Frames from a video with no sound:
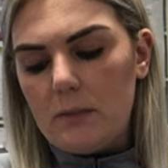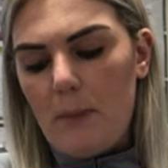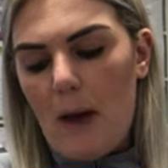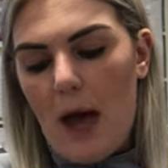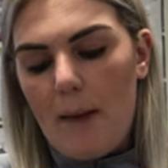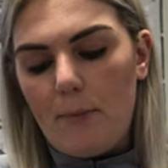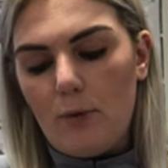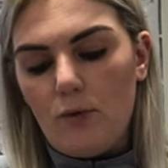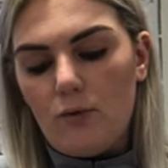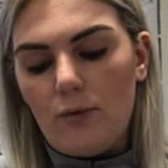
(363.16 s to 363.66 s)
as
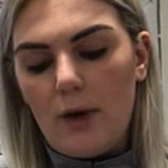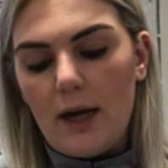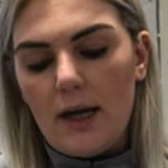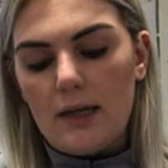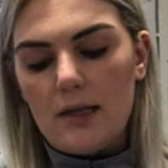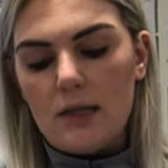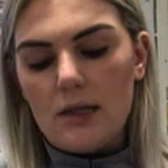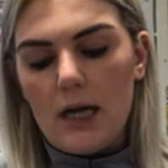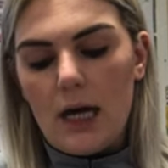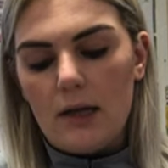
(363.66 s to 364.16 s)
Pebble
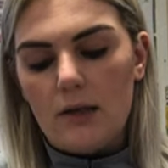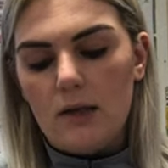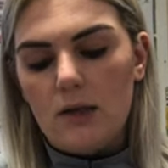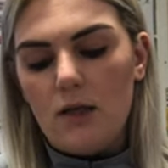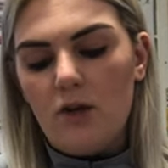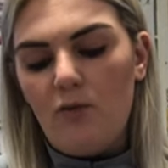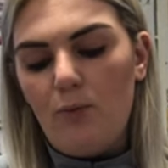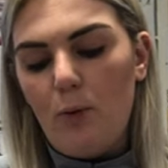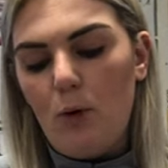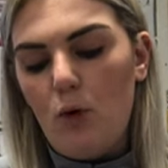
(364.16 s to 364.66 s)
raised a
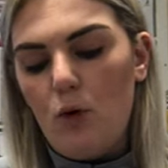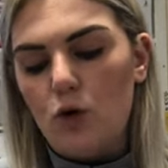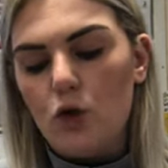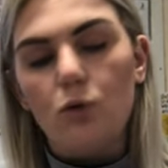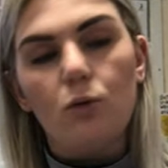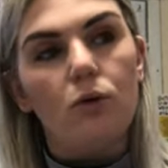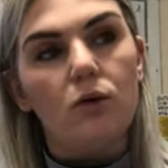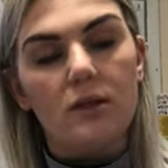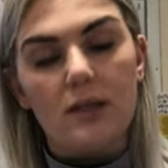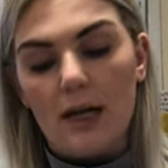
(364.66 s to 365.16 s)
tentative paw
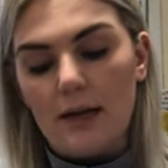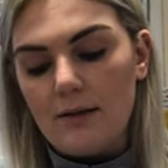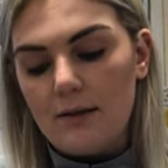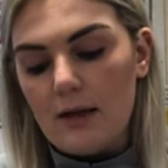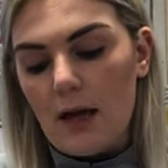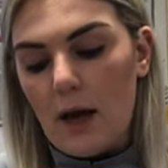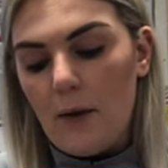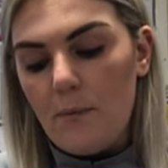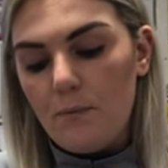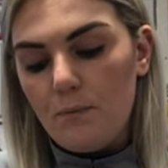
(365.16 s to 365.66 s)
towards
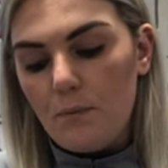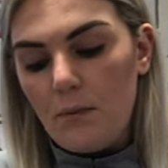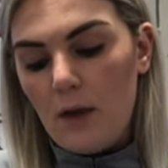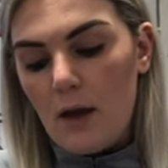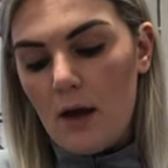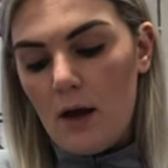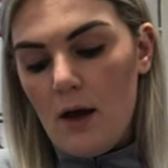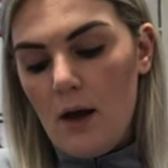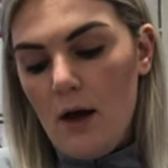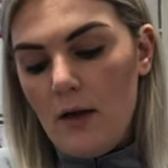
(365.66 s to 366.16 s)
Eska.
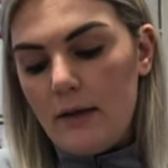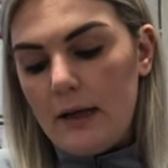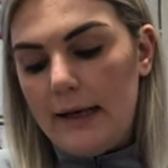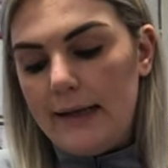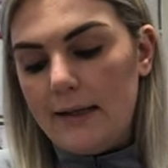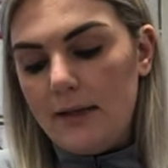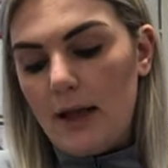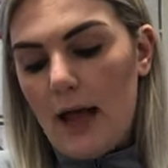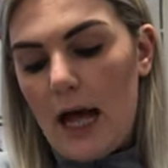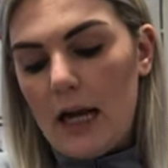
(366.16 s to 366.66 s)
The
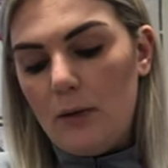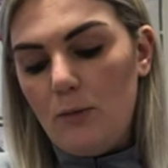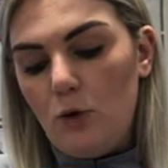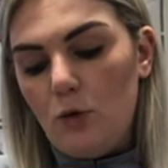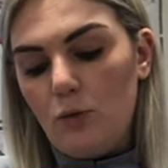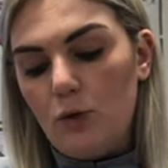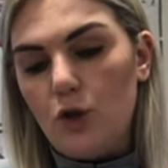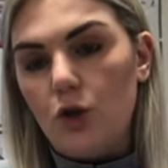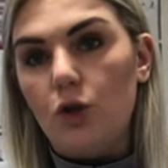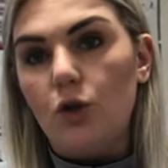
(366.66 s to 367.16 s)
little
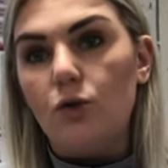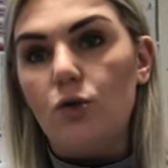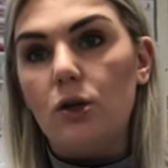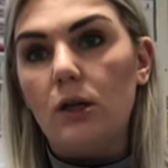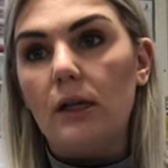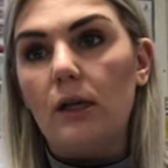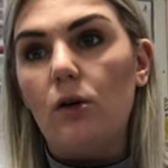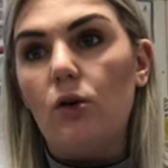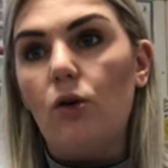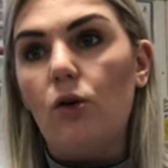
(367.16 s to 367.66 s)
animal was
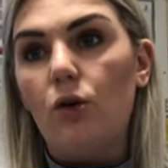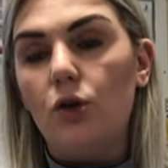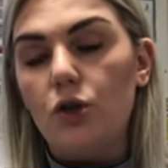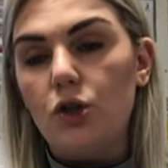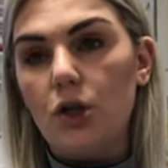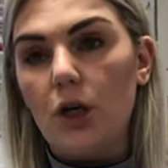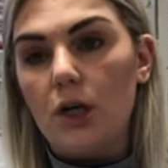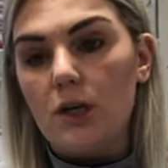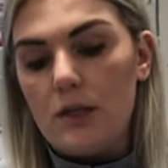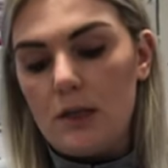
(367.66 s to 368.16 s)
usually
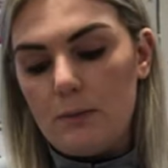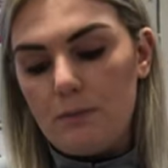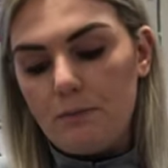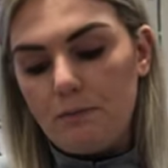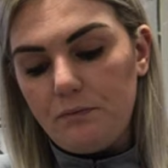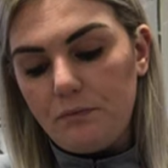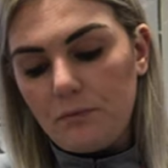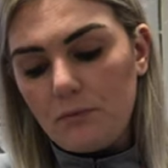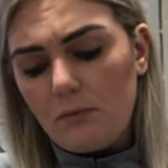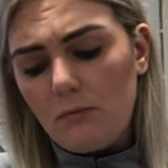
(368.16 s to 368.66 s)
cautious
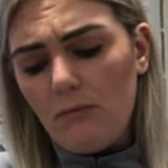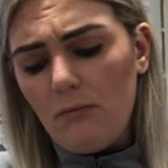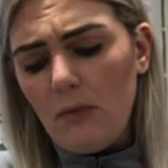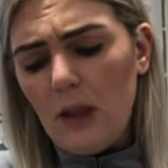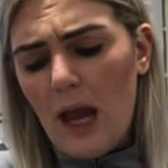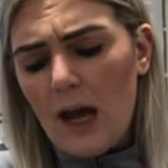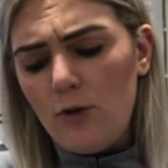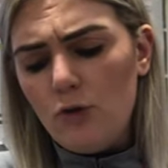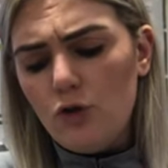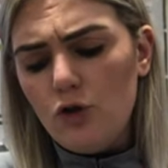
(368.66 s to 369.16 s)

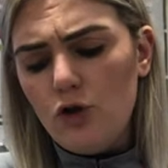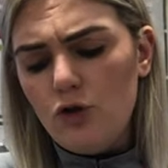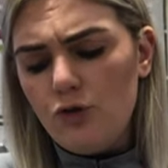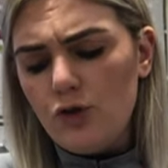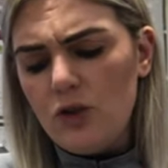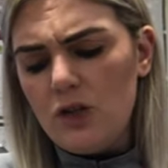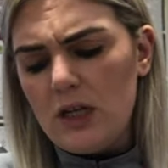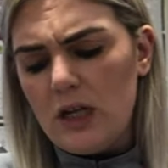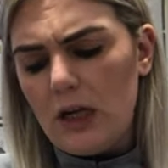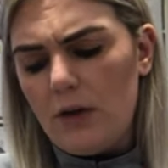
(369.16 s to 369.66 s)
and
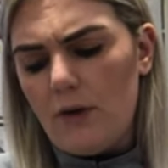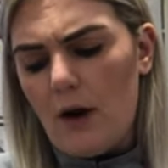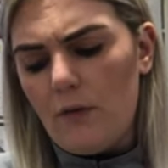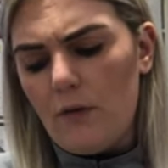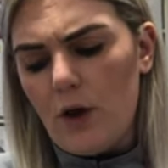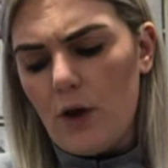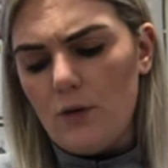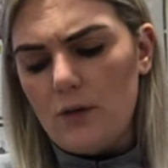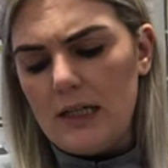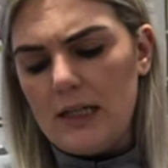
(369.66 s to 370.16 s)
untrusting
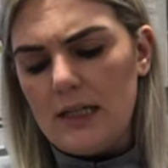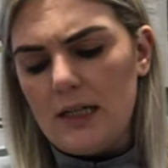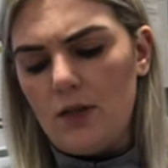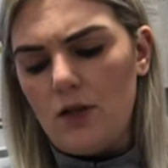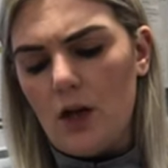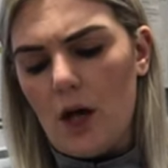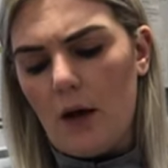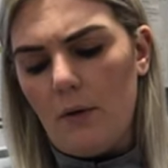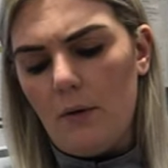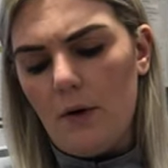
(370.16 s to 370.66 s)
around those he
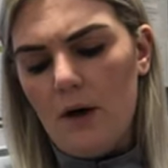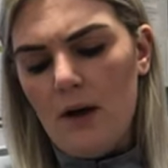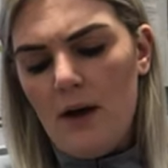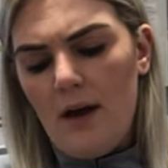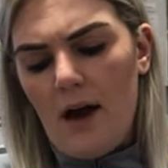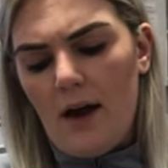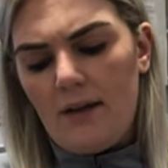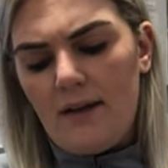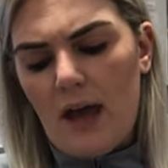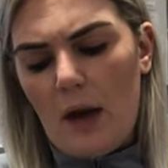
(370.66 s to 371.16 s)
didn't know,
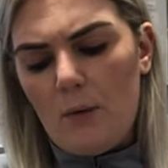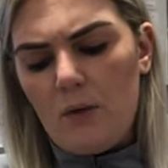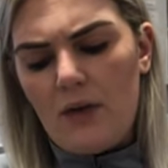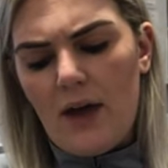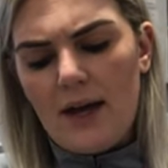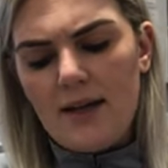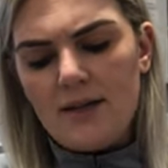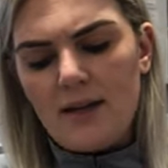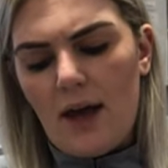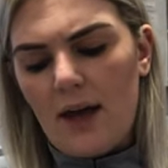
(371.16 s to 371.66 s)
and yet with
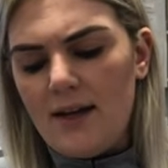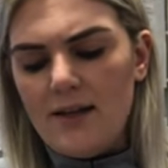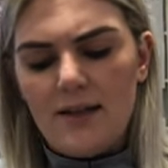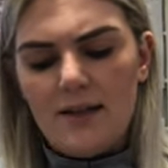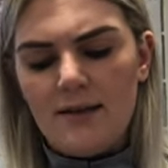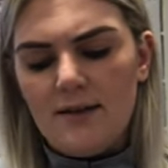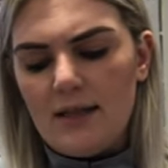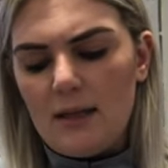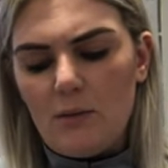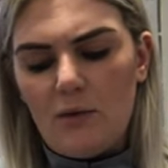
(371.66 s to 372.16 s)
Eska he
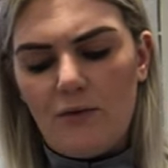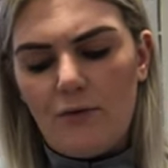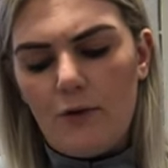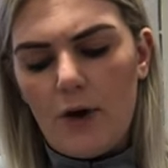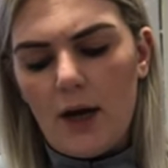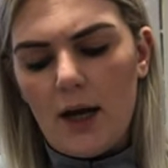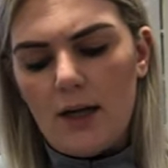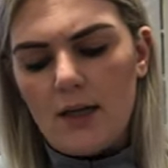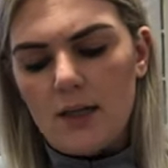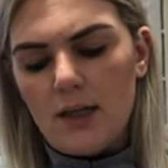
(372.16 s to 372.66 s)
didn't seem
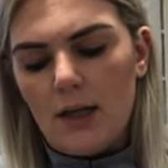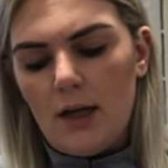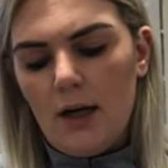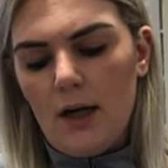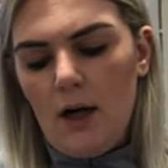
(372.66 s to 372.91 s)
afraid.